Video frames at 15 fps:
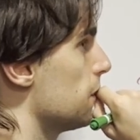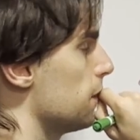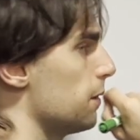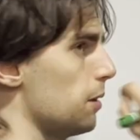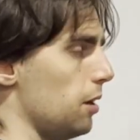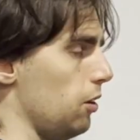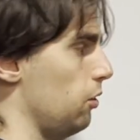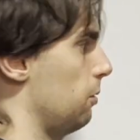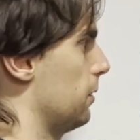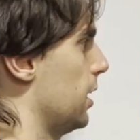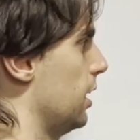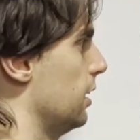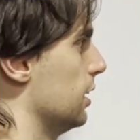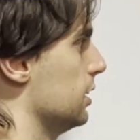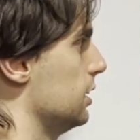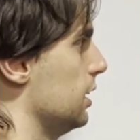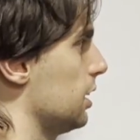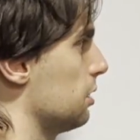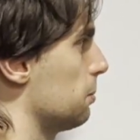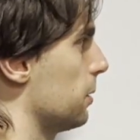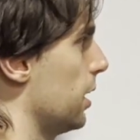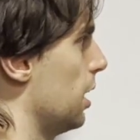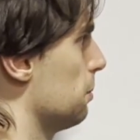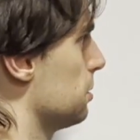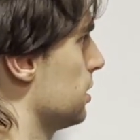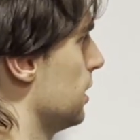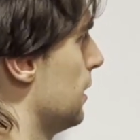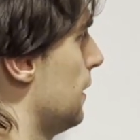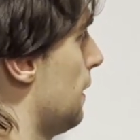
I should have gotten a 6 perhaps.